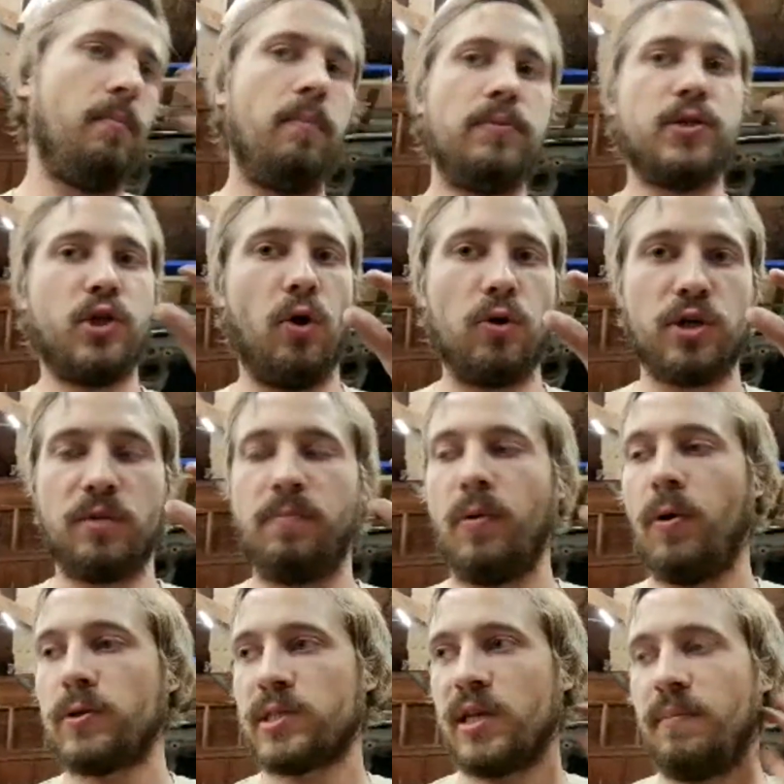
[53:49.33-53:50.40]
Shoulder
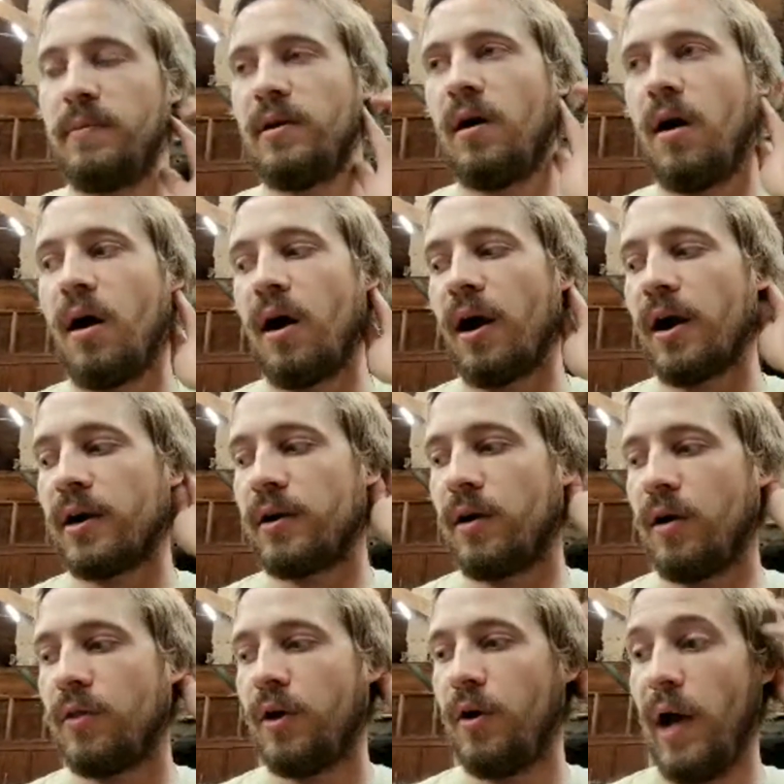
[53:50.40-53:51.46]
bolts can be hard,
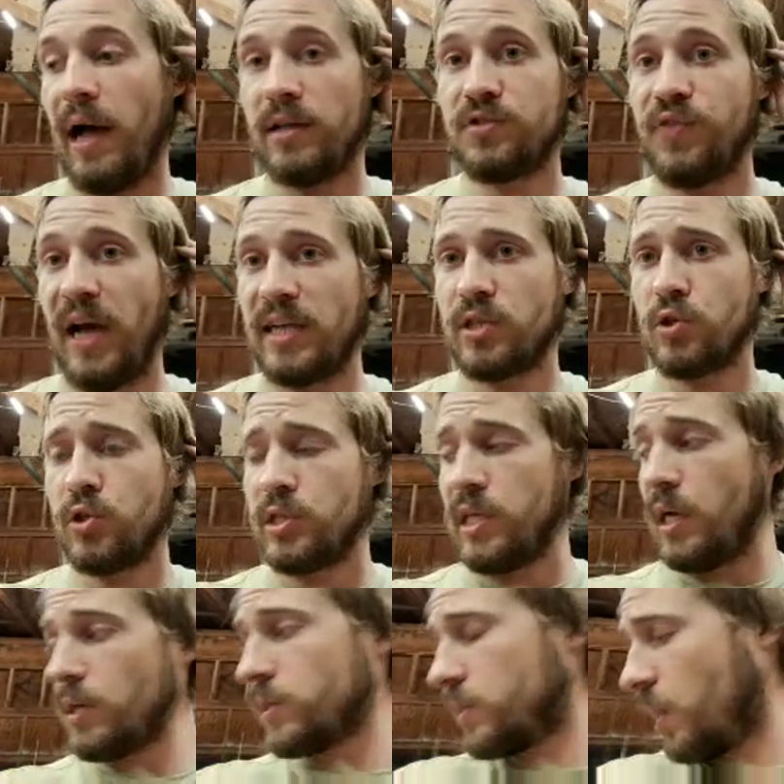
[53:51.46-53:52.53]
although Allen's Fasteners
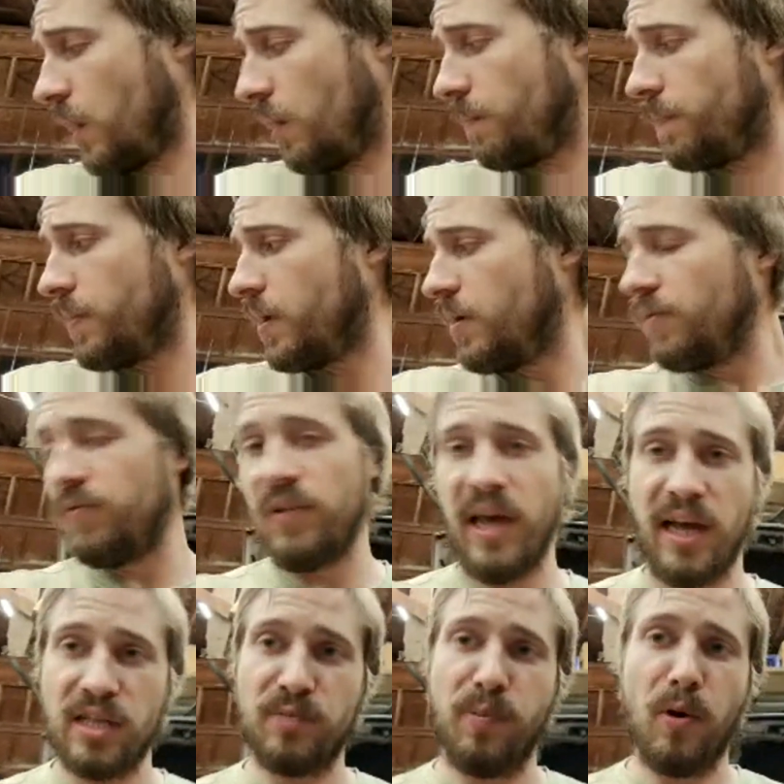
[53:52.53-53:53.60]
sells some.
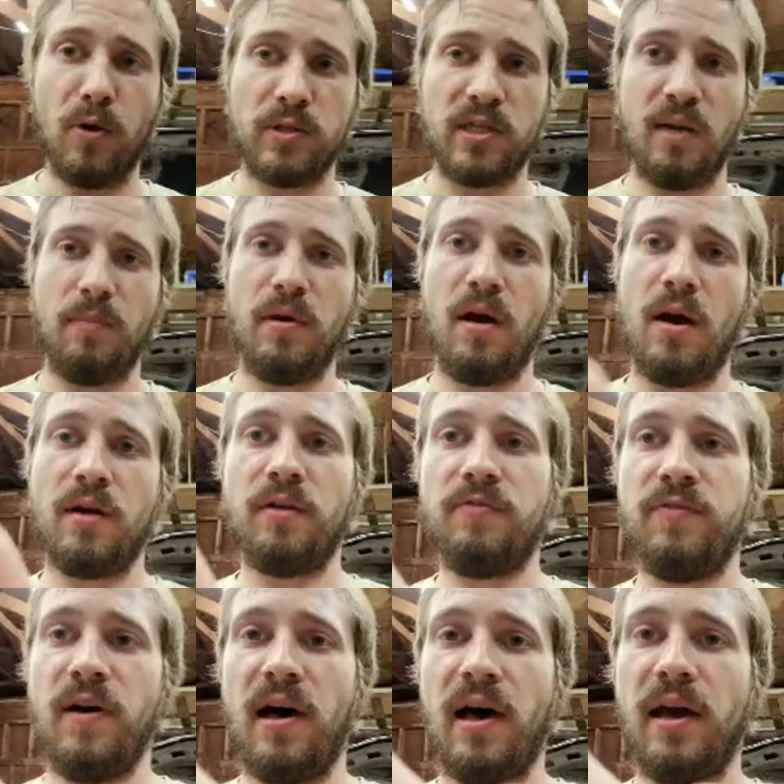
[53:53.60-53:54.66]
Flange bolts can be hard to
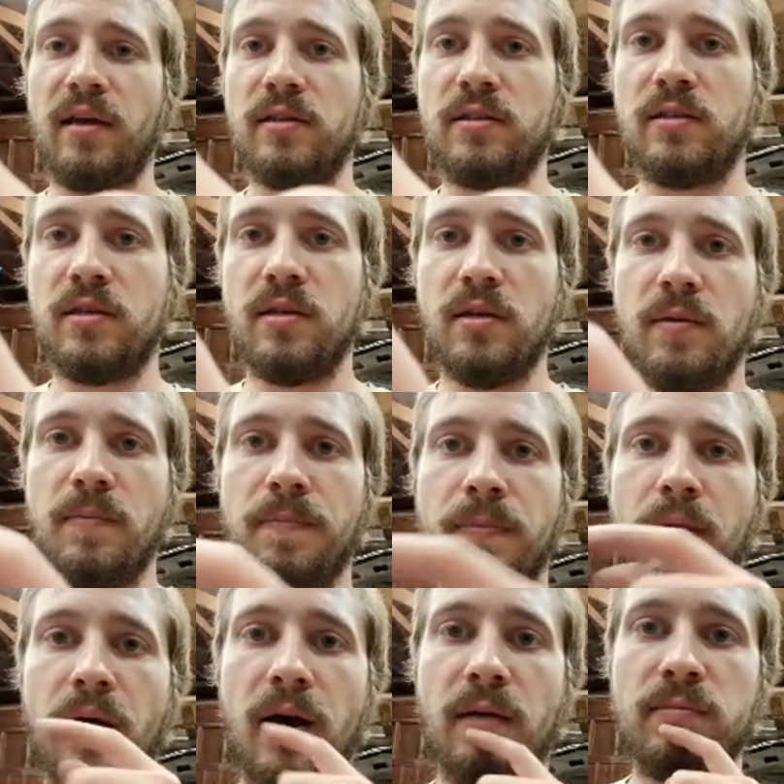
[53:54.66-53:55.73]
find.
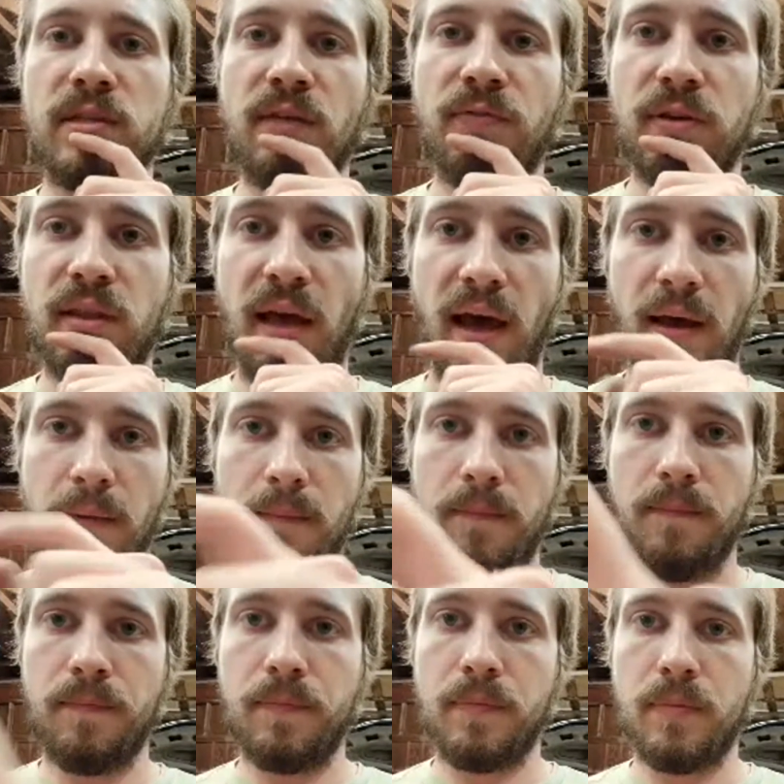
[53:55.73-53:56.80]
Stuff like that.
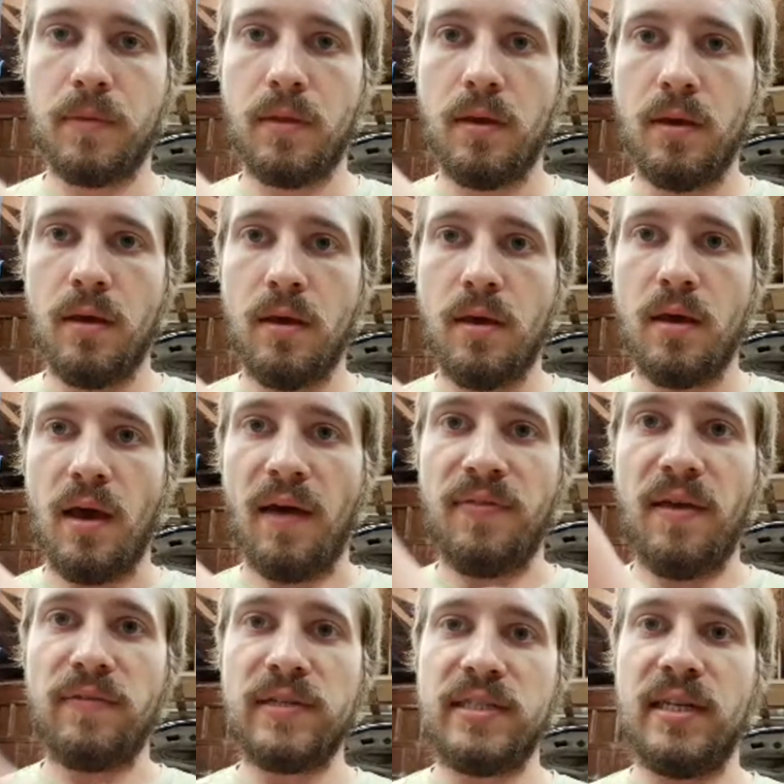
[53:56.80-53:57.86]
I've
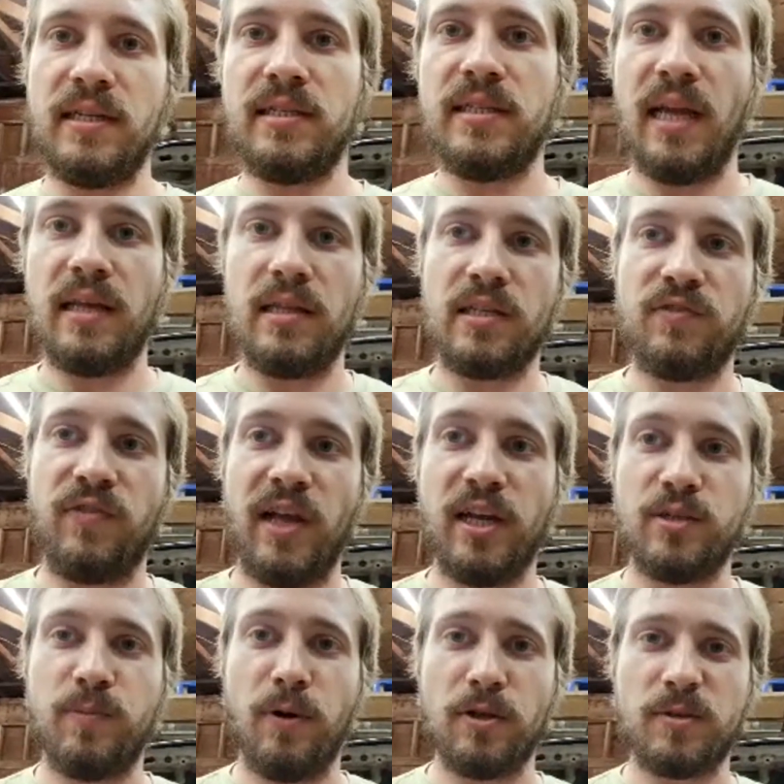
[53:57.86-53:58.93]
never seen stainless
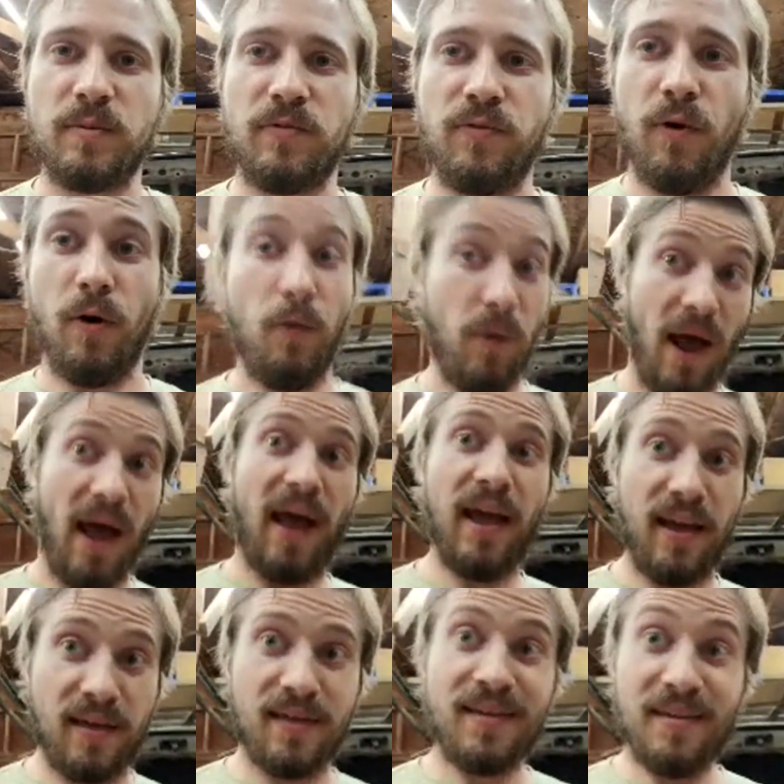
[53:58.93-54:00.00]
flange bolts before,
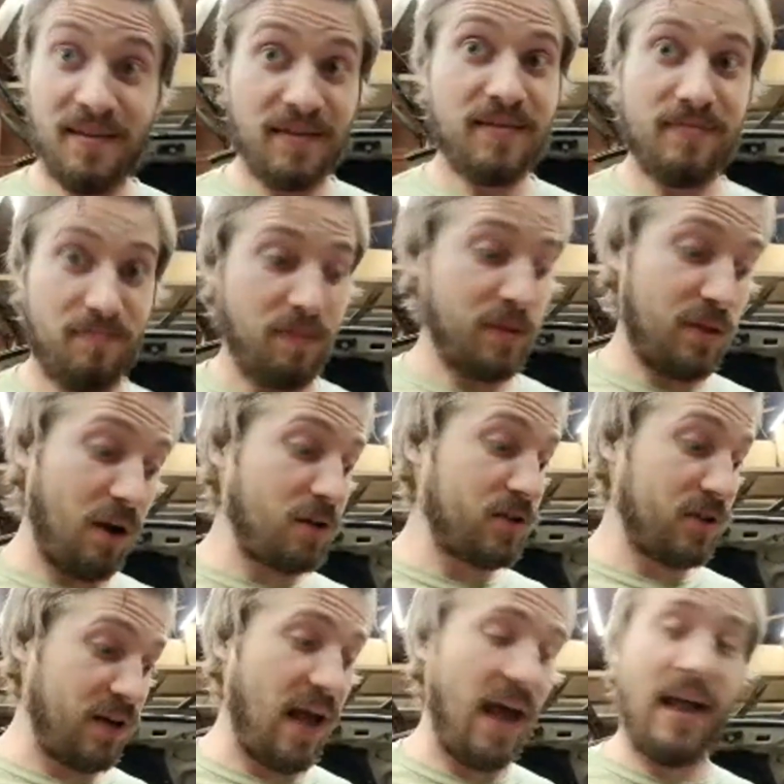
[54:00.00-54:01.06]
right? But those
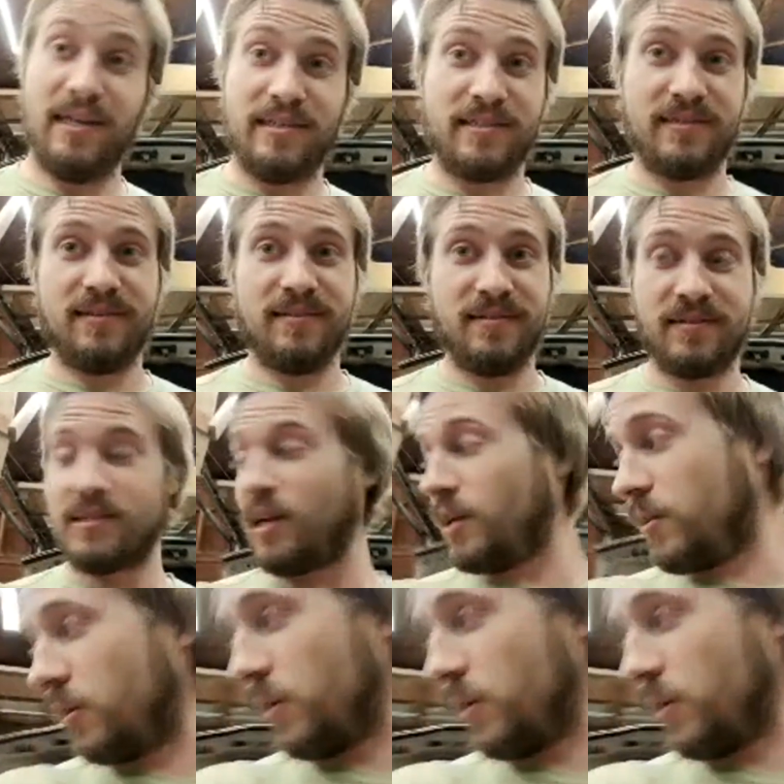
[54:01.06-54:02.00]
are nice. It's going to look